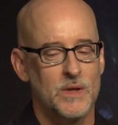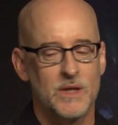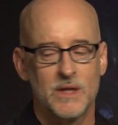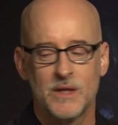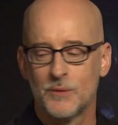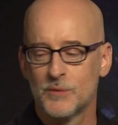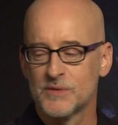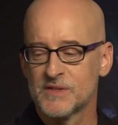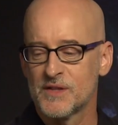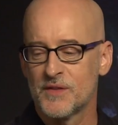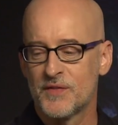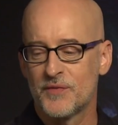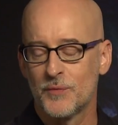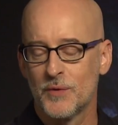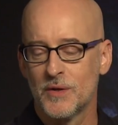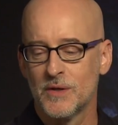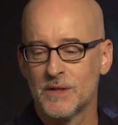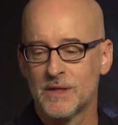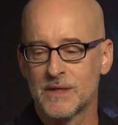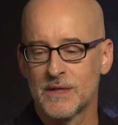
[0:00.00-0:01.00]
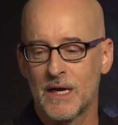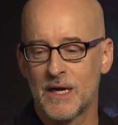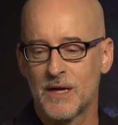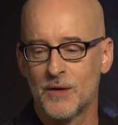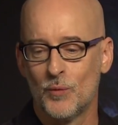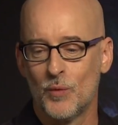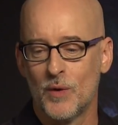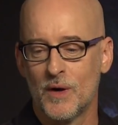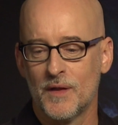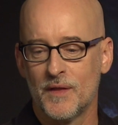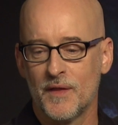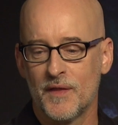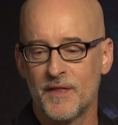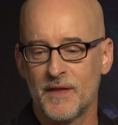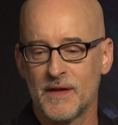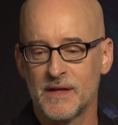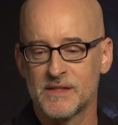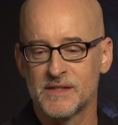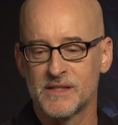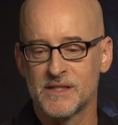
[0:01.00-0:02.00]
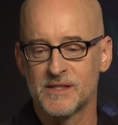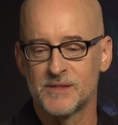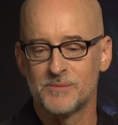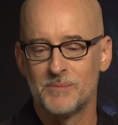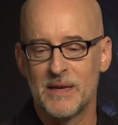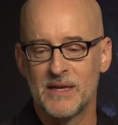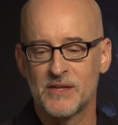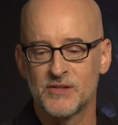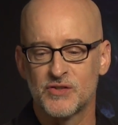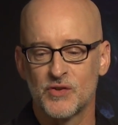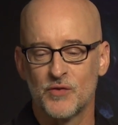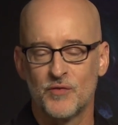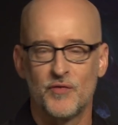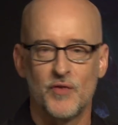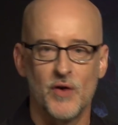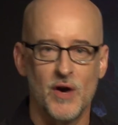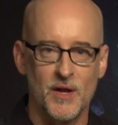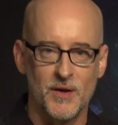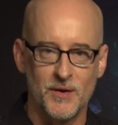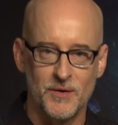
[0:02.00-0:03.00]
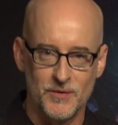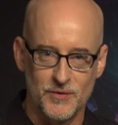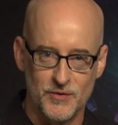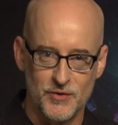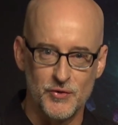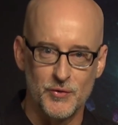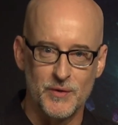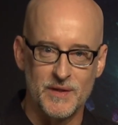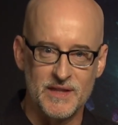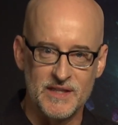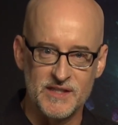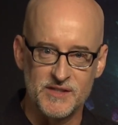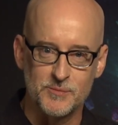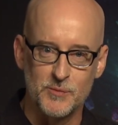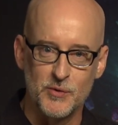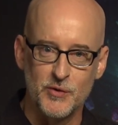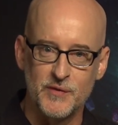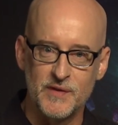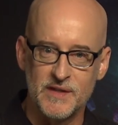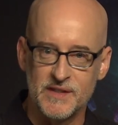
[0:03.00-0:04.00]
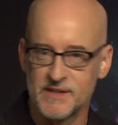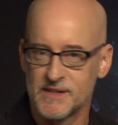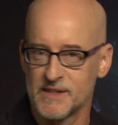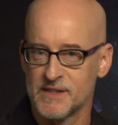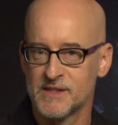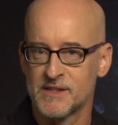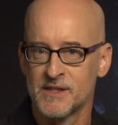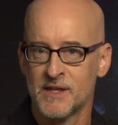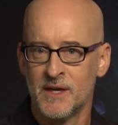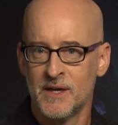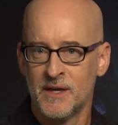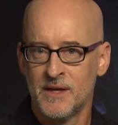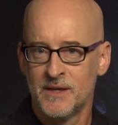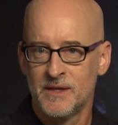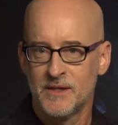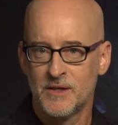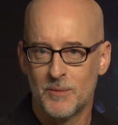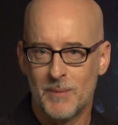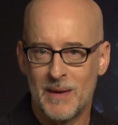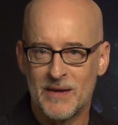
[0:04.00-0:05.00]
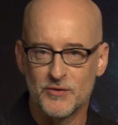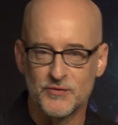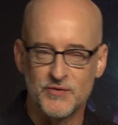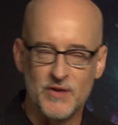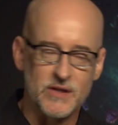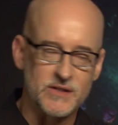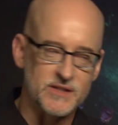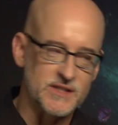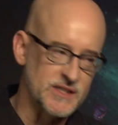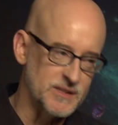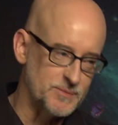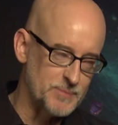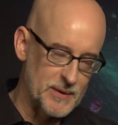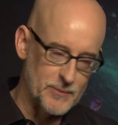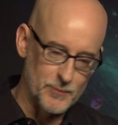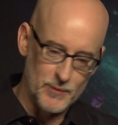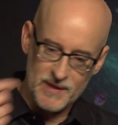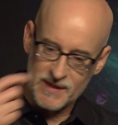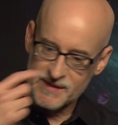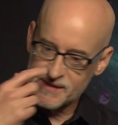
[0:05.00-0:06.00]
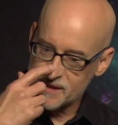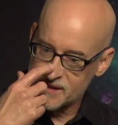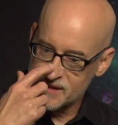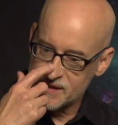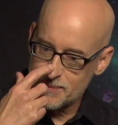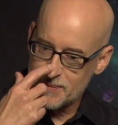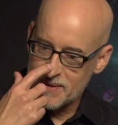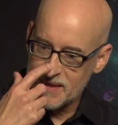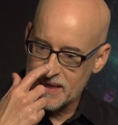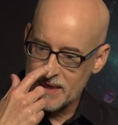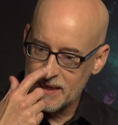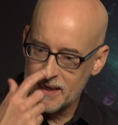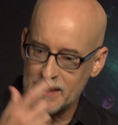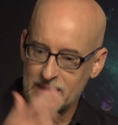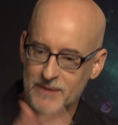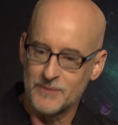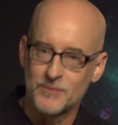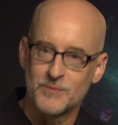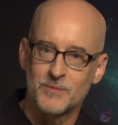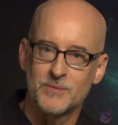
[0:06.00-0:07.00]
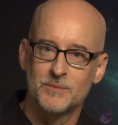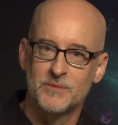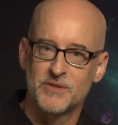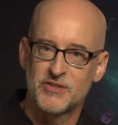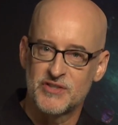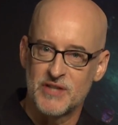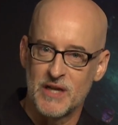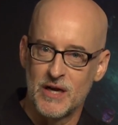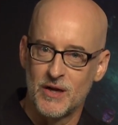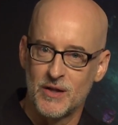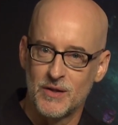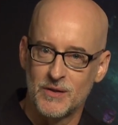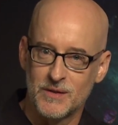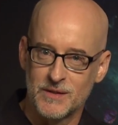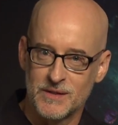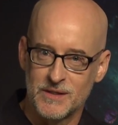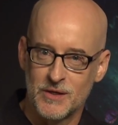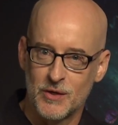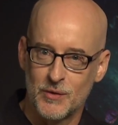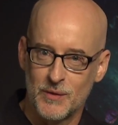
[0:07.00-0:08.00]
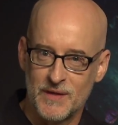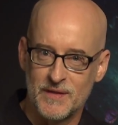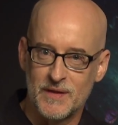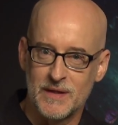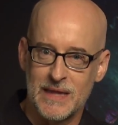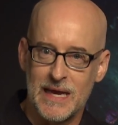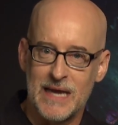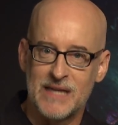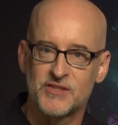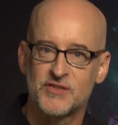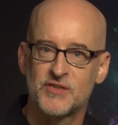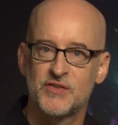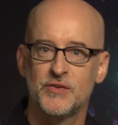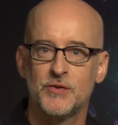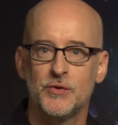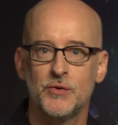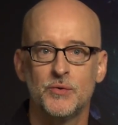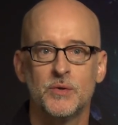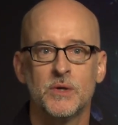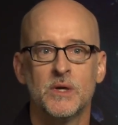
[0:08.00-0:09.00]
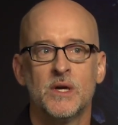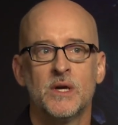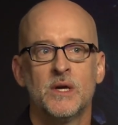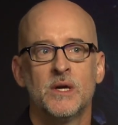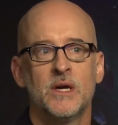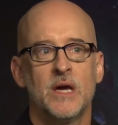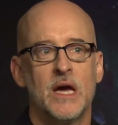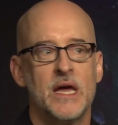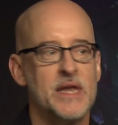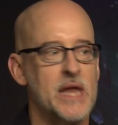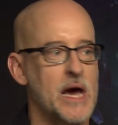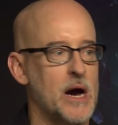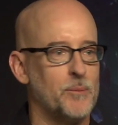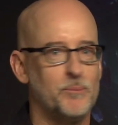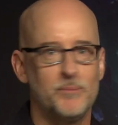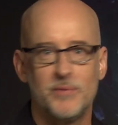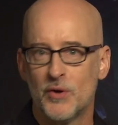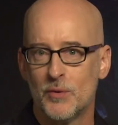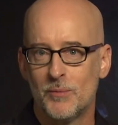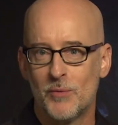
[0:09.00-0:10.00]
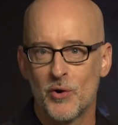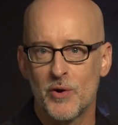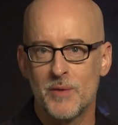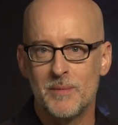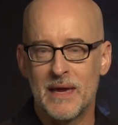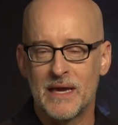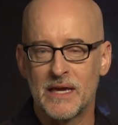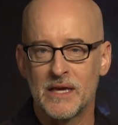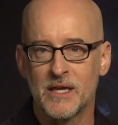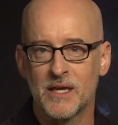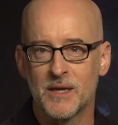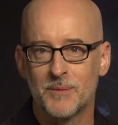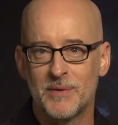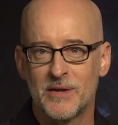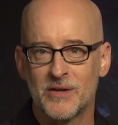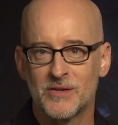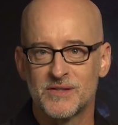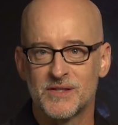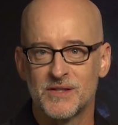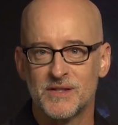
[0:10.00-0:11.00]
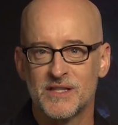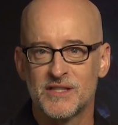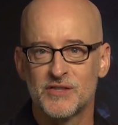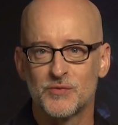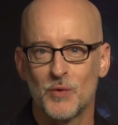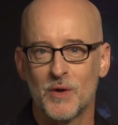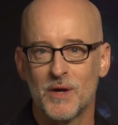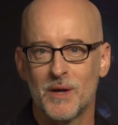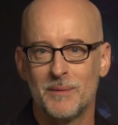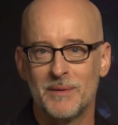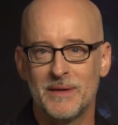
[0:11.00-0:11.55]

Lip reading: Well, it was a thrill, and kind of one of the things that's made it so fun doing these movies is, Michael Douglas has been with us since the beginning, Michelle, in the last 2, and now Bill Murray making an appearance in this one.